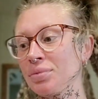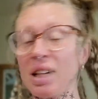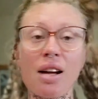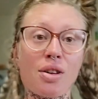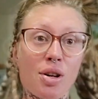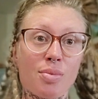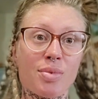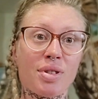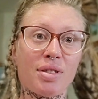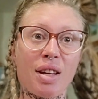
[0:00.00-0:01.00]
yeah,
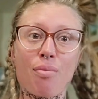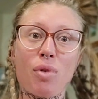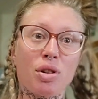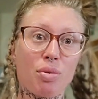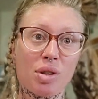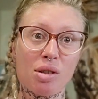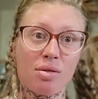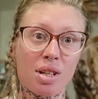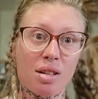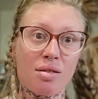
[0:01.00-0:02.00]
herbs. They have multiple
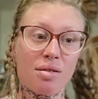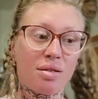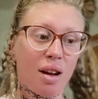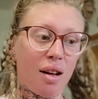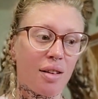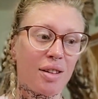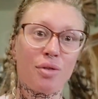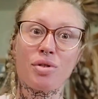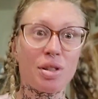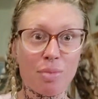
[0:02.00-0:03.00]
uses. They
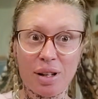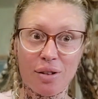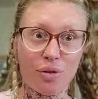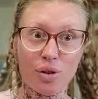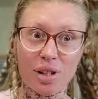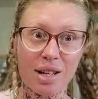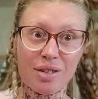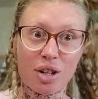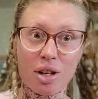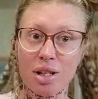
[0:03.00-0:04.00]
don't just make your food
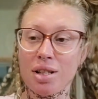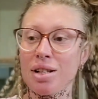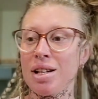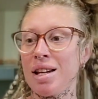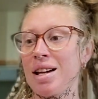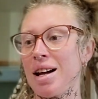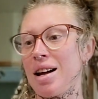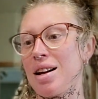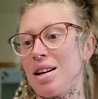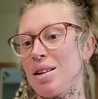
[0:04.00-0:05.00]
taste good.
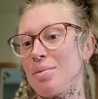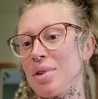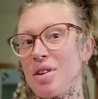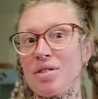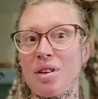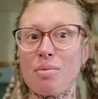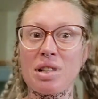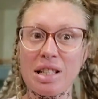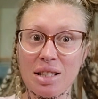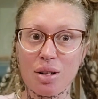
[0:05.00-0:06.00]
They also have
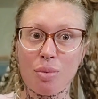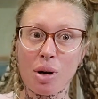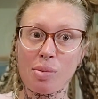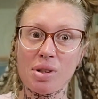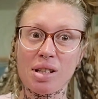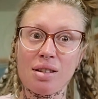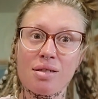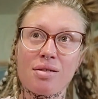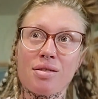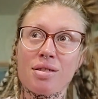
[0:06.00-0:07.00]
medicinal
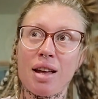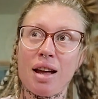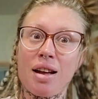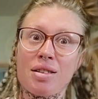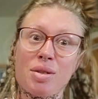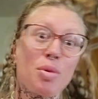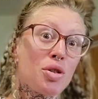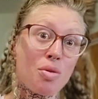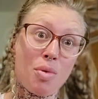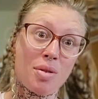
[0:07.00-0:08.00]
purposes and
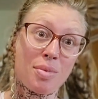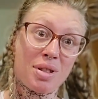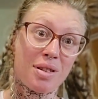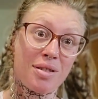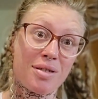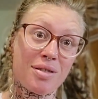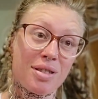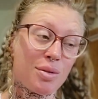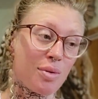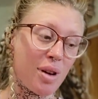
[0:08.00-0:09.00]
spiritual purposes,
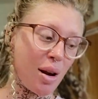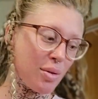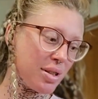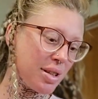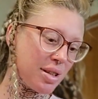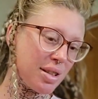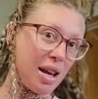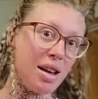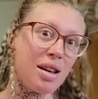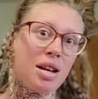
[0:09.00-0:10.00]
is what I would
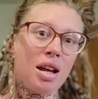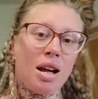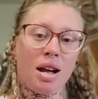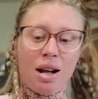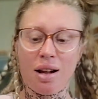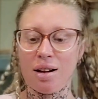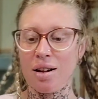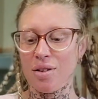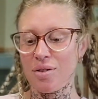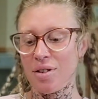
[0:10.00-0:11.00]
say.
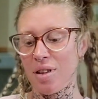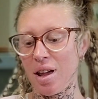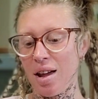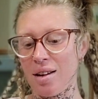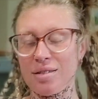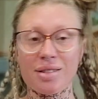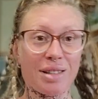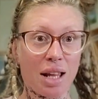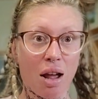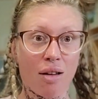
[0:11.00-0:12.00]
Other than that,
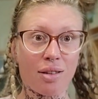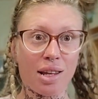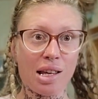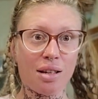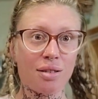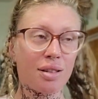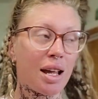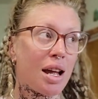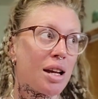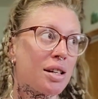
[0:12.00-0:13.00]
stay healthy
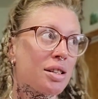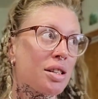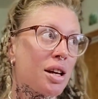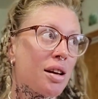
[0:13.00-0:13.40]
and,